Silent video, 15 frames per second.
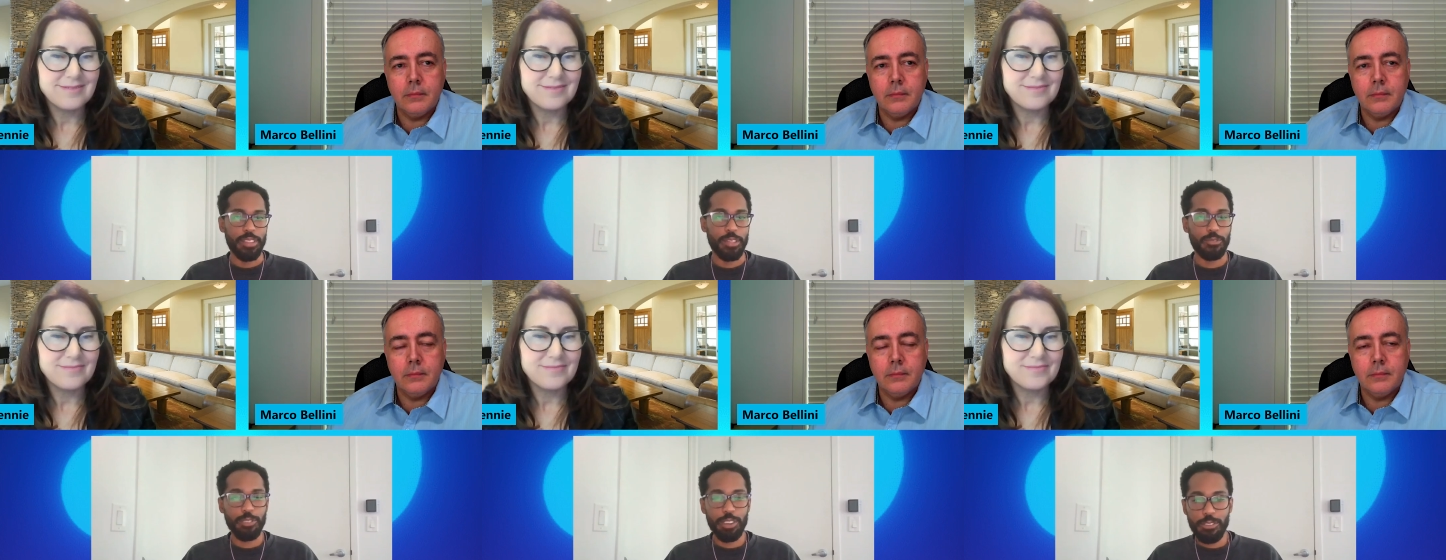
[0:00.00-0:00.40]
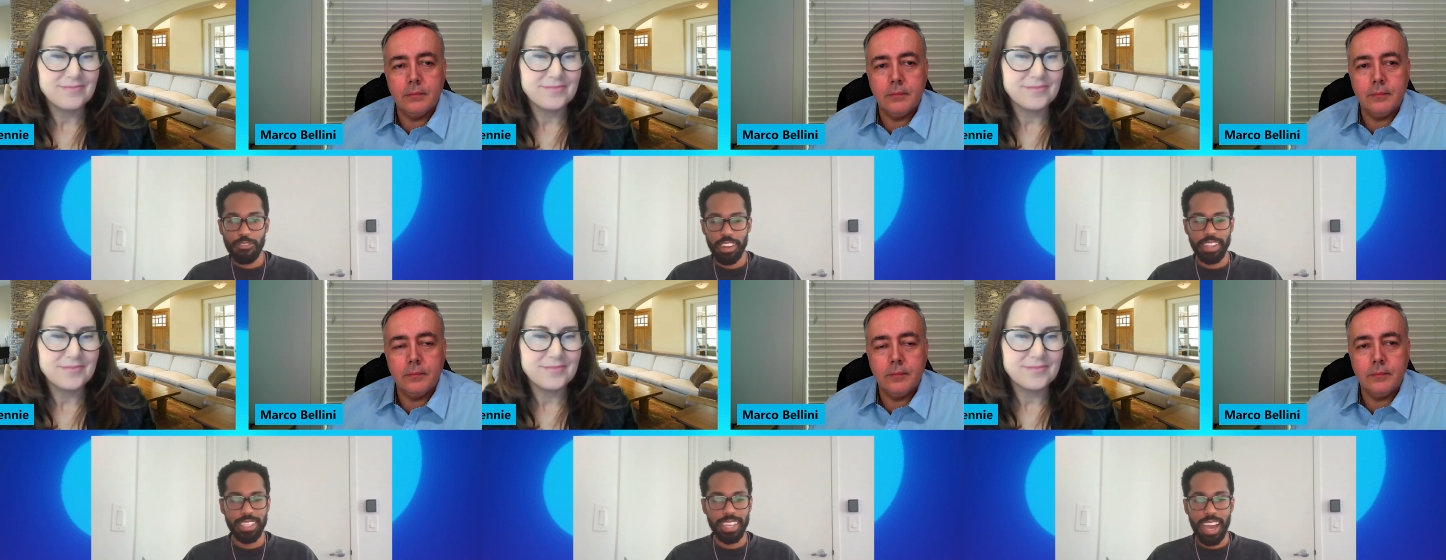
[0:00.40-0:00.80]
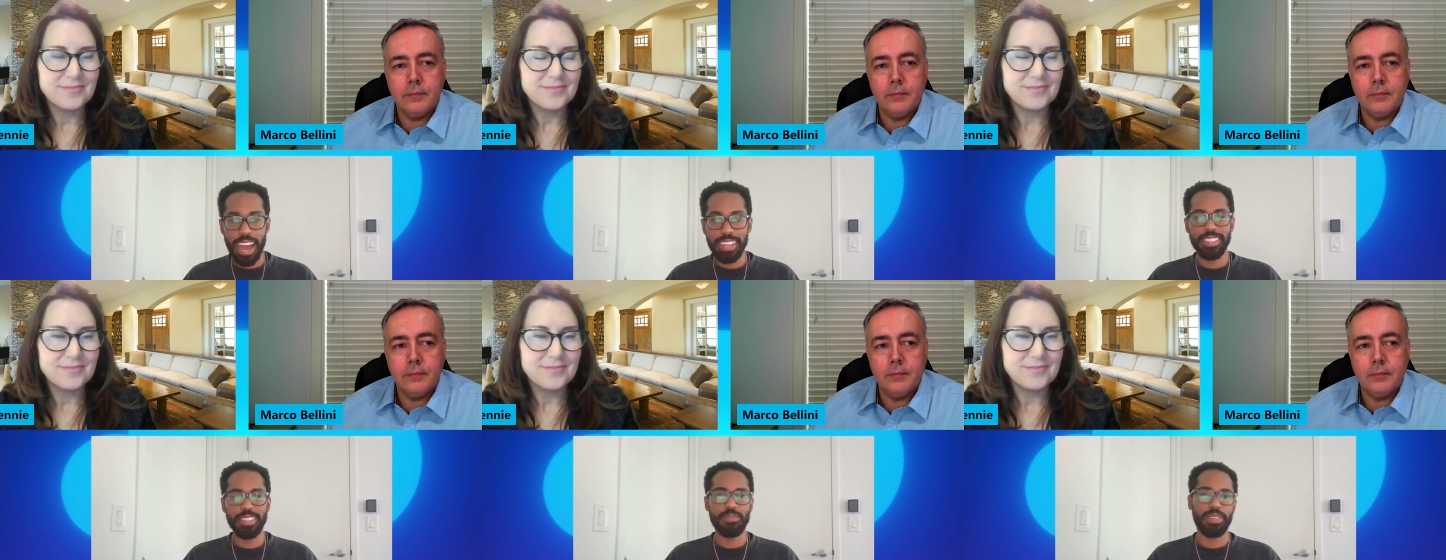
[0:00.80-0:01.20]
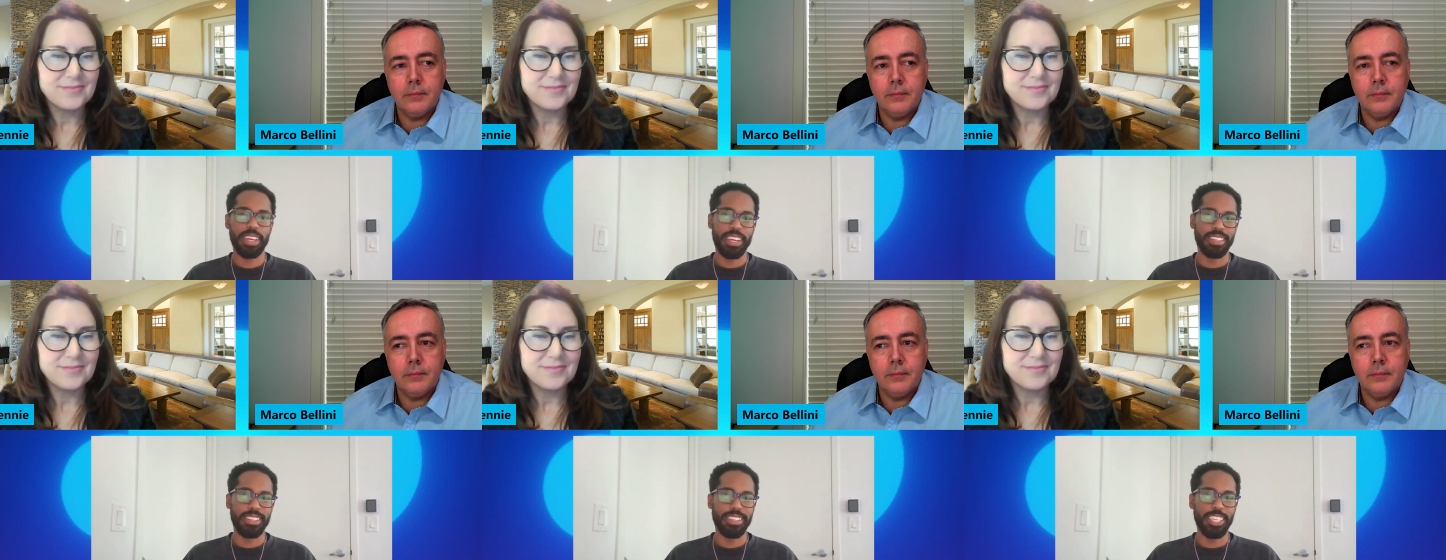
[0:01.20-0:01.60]
Speaker 1: Three fantastic
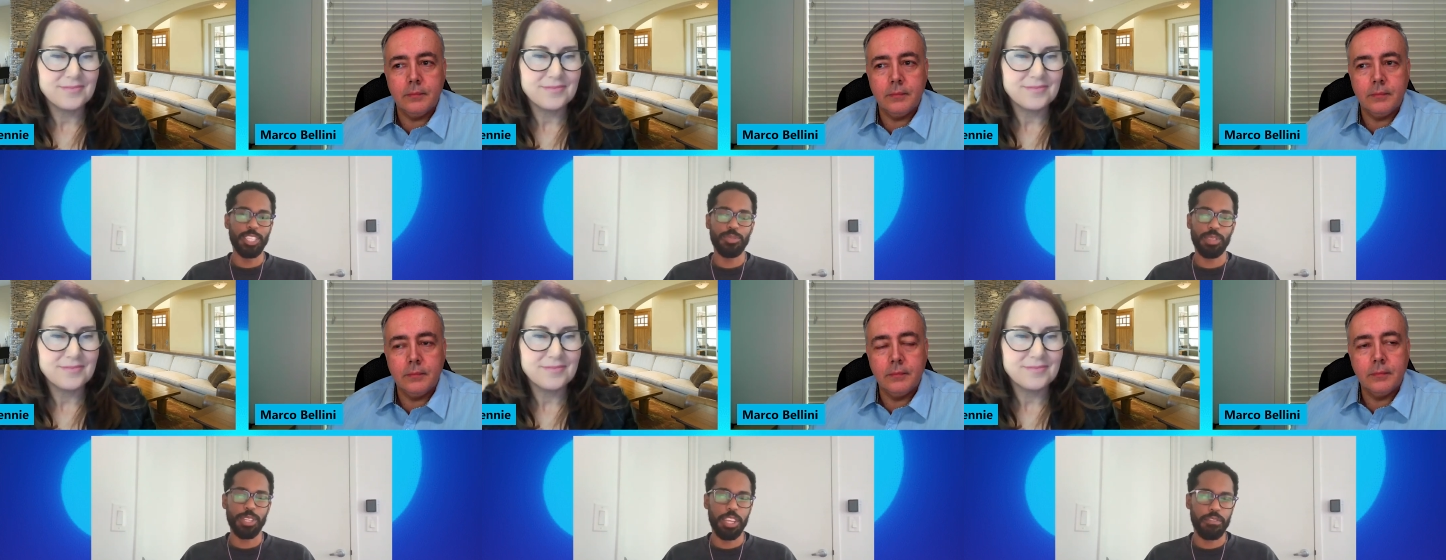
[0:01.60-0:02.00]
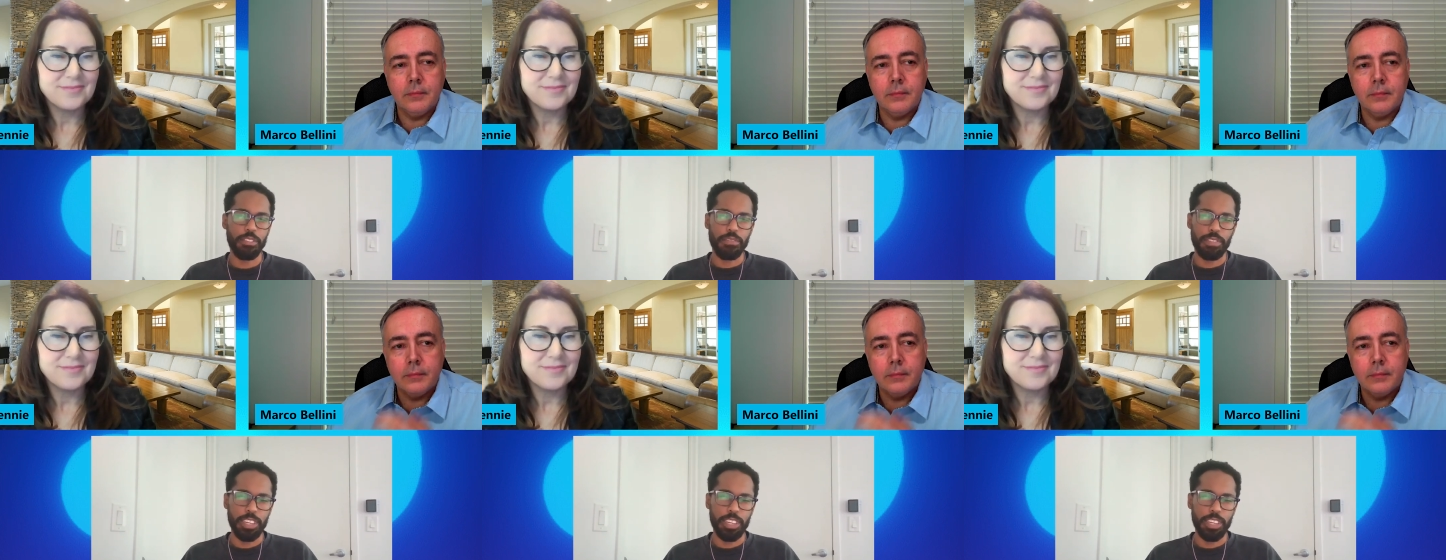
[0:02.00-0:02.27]
plans, each with a different